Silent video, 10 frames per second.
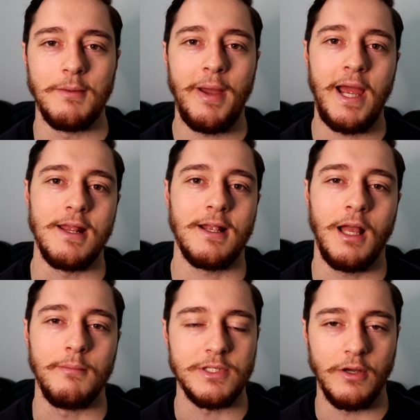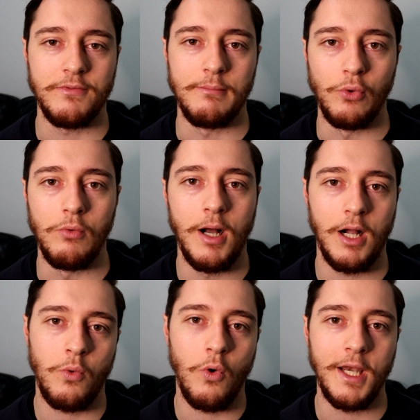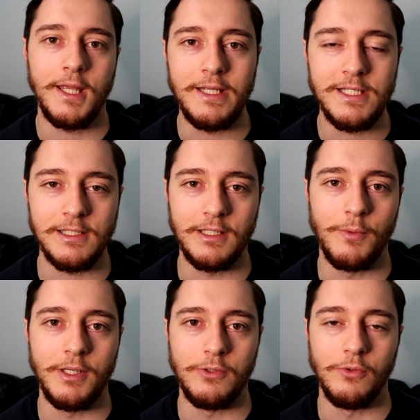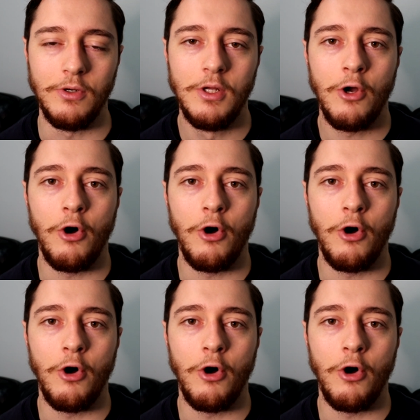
the paint comes off the bull bar quite easily when you're